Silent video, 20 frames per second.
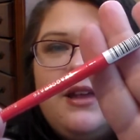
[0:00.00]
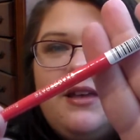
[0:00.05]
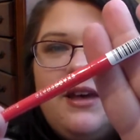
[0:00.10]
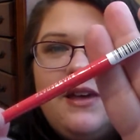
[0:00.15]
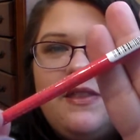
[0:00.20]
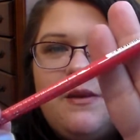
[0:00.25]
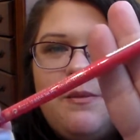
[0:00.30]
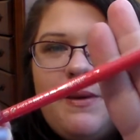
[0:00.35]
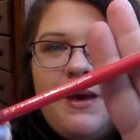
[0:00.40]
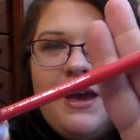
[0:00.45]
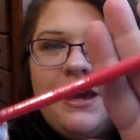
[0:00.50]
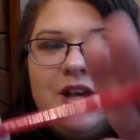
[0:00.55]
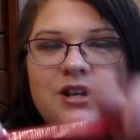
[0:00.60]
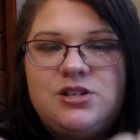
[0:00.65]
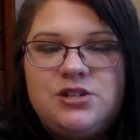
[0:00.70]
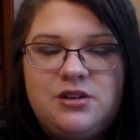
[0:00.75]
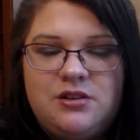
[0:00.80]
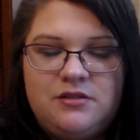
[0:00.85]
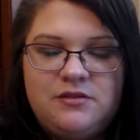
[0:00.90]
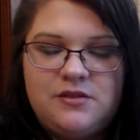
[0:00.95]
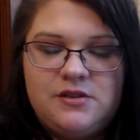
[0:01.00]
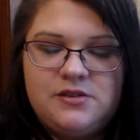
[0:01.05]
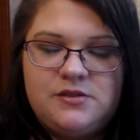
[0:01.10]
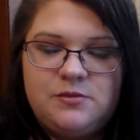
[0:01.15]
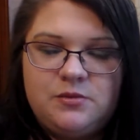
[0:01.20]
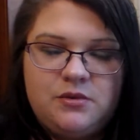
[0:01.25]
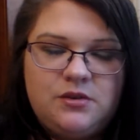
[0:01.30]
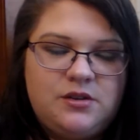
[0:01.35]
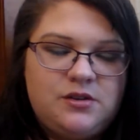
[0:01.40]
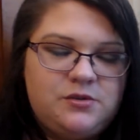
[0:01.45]
I like the packaging on
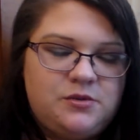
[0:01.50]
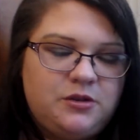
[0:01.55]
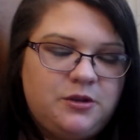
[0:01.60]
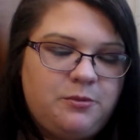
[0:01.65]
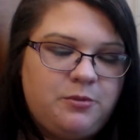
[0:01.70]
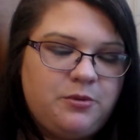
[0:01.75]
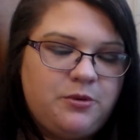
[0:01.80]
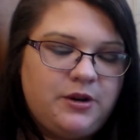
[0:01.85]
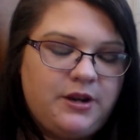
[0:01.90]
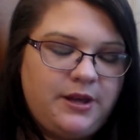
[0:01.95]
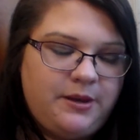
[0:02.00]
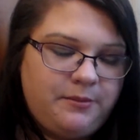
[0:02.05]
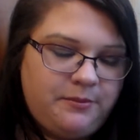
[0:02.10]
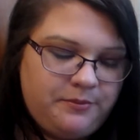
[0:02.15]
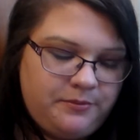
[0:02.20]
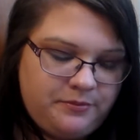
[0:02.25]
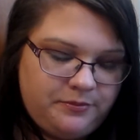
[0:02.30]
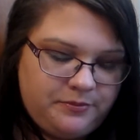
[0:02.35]
this one. It's really pretty.